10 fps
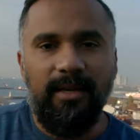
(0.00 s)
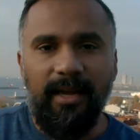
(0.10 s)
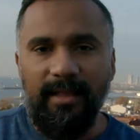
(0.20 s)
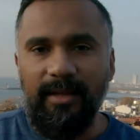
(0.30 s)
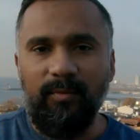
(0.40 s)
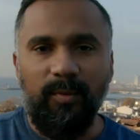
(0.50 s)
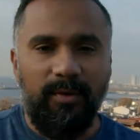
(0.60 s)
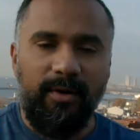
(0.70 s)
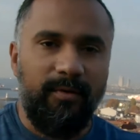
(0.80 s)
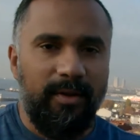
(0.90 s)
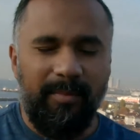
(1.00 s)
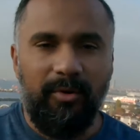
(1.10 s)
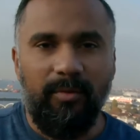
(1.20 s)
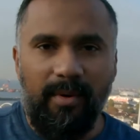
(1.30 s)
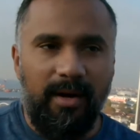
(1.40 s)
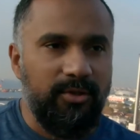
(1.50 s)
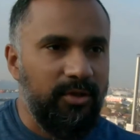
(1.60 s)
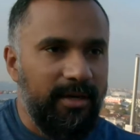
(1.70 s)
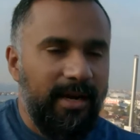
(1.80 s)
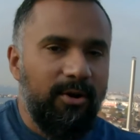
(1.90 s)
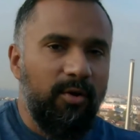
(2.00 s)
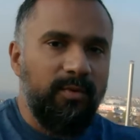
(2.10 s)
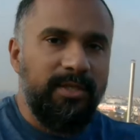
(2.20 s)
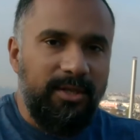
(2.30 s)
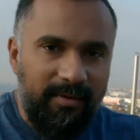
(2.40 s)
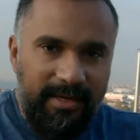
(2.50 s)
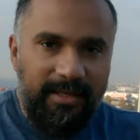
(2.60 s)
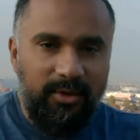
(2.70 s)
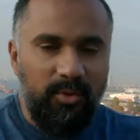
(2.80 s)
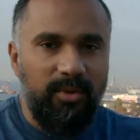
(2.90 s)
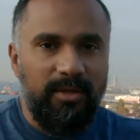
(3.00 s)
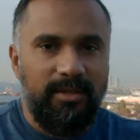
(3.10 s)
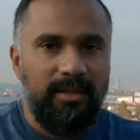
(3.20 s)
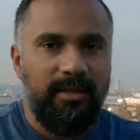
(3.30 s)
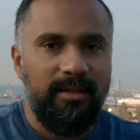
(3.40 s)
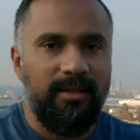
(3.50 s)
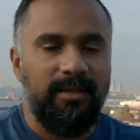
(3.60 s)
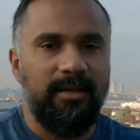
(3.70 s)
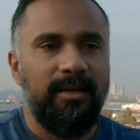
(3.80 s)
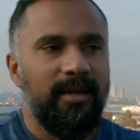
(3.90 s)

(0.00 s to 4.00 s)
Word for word: and then we will convert them into mosques, so they're not always directed towards the